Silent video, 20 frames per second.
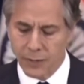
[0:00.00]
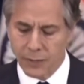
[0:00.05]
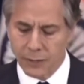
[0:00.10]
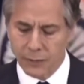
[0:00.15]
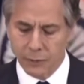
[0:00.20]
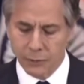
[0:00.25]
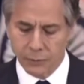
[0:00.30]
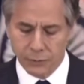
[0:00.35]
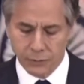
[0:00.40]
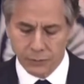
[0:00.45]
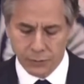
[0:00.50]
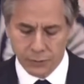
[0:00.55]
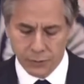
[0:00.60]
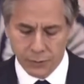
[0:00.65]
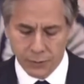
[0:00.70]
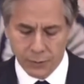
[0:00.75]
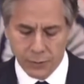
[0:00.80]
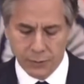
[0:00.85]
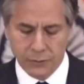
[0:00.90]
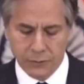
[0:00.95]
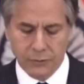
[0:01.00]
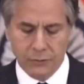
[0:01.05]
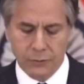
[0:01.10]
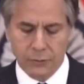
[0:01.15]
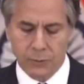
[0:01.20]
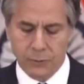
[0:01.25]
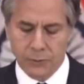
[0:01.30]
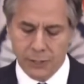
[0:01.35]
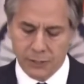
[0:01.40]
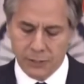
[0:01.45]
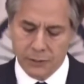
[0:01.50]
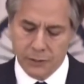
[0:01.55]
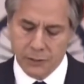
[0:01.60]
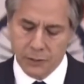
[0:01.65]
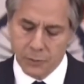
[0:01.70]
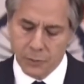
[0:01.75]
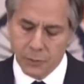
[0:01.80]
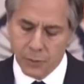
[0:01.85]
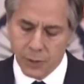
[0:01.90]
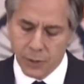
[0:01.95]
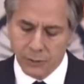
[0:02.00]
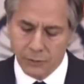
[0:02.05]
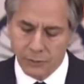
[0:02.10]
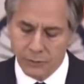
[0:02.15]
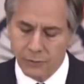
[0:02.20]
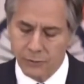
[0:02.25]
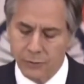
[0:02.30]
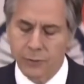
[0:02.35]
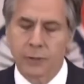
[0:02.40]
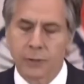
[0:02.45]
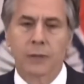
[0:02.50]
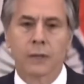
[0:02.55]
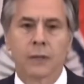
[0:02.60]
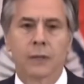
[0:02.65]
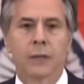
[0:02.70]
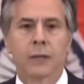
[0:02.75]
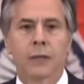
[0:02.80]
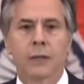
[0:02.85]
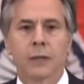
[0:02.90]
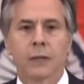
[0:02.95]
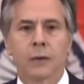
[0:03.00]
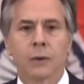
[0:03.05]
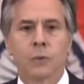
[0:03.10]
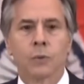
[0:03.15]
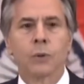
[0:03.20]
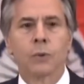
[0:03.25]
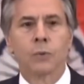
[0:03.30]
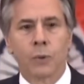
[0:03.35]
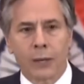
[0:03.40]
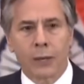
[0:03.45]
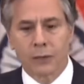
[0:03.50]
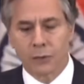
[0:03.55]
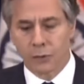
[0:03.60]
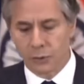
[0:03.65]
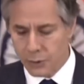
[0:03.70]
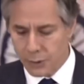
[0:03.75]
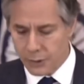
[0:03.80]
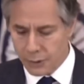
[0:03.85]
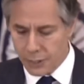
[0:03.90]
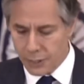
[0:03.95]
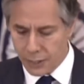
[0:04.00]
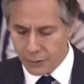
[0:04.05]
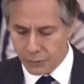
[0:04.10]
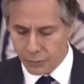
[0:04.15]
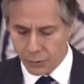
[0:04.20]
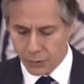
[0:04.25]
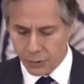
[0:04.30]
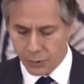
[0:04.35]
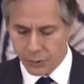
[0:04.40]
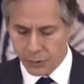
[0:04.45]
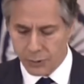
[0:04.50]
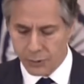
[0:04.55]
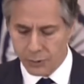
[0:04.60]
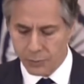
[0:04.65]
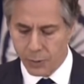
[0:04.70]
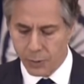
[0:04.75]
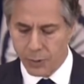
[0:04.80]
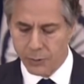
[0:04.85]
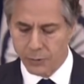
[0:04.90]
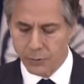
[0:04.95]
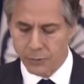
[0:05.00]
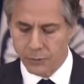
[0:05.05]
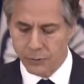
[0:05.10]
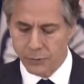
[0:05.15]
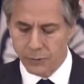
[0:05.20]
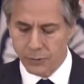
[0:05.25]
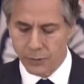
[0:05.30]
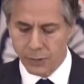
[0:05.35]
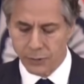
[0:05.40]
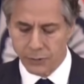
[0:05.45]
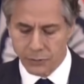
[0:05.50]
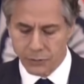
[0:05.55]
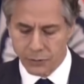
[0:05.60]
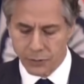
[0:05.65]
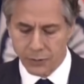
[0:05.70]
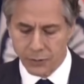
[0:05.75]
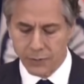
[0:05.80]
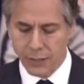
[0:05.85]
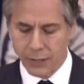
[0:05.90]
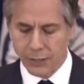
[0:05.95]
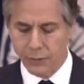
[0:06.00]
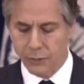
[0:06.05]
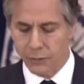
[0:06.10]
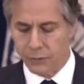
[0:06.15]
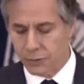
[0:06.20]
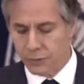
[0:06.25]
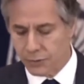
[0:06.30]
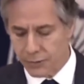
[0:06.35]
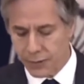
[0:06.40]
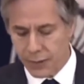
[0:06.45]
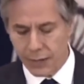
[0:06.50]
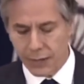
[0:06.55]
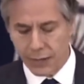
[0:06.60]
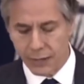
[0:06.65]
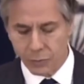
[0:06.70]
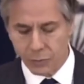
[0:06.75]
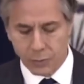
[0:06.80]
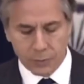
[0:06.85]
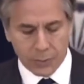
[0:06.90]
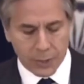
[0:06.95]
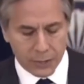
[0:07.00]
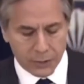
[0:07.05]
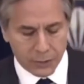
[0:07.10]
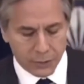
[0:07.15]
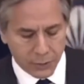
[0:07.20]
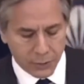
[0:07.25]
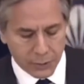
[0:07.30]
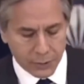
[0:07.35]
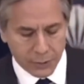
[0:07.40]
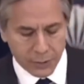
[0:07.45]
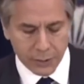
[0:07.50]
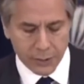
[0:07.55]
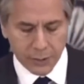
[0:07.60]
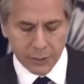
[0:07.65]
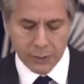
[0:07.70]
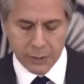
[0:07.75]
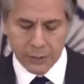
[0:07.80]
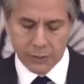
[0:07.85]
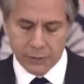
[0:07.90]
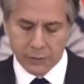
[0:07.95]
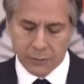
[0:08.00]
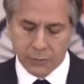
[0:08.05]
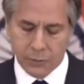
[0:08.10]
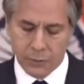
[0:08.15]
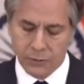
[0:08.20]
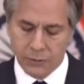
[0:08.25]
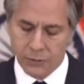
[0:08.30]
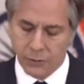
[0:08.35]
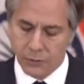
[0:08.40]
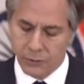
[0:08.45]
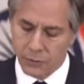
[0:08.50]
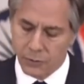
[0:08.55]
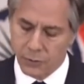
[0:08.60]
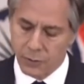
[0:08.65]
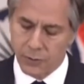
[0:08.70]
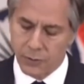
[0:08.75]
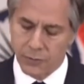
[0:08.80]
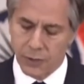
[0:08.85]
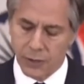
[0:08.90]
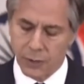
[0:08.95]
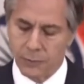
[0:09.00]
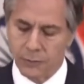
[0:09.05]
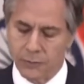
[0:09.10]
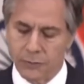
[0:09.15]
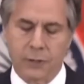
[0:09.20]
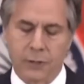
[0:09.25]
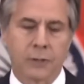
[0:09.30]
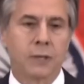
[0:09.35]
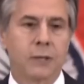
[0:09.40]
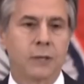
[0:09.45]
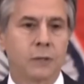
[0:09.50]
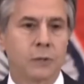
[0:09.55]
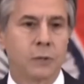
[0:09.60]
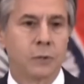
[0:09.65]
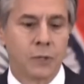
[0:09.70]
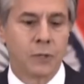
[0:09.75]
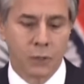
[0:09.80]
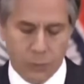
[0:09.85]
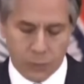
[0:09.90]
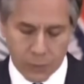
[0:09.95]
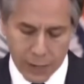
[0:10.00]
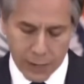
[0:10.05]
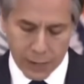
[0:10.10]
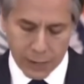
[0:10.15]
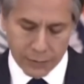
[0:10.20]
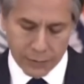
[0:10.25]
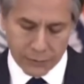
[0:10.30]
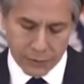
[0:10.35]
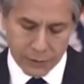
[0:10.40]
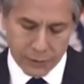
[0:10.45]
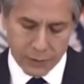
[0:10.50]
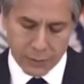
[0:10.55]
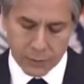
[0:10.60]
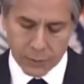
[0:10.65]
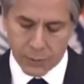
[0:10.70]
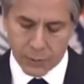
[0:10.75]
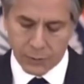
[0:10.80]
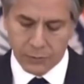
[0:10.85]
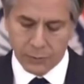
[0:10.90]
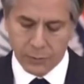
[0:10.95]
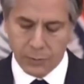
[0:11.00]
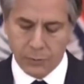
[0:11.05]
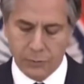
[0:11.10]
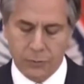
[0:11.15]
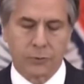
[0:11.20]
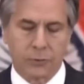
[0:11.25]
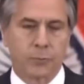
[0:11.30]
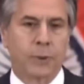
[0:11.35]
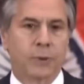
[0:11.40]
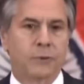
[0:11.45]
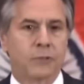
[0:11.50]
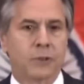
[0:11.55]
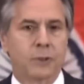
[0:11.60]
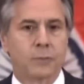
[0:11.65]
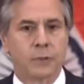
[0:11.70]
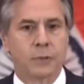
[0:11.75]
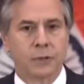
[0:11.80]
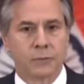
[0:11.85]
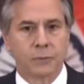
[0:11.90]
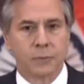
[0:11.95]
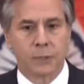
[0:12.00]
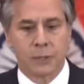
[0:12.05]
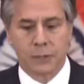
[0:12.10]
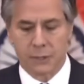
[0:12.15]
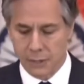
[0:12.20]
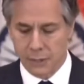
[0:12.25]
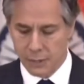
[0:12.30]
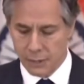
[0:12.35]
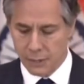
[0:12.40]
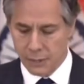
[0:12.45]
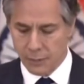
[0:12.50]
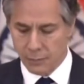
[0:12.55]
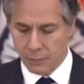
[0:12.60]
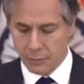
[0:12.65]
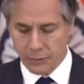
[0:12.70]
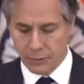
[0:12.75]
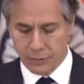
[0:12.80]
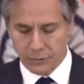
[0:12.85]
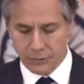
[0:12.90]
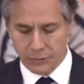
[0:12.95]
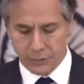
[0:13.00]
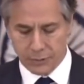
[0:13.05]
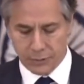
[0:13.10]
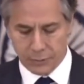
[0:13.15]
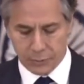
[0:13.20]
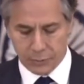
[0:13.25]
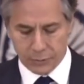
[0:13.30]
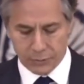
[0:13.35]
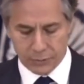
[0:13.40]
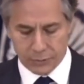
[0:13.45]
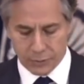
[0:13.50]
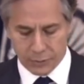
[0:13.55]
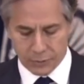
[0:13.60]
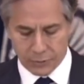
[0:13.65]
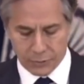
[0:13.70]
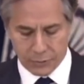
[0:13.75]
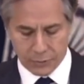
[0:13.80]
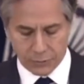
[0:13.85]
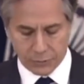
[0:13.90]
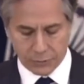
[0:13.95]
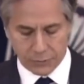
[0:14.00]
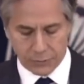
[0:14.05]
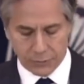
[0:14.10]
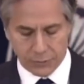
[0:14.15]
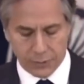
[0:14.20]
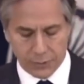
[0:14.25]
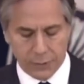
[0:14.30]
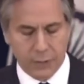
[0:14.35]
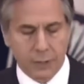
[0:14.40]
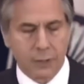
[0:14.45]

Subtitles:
values, such as protecting human rights. We regularly engage with our Indian partners on these shared values, and to that end, we're monitoring some recent concerning developments in India, including a rise in human rights abuses by some government, police, and prison officials.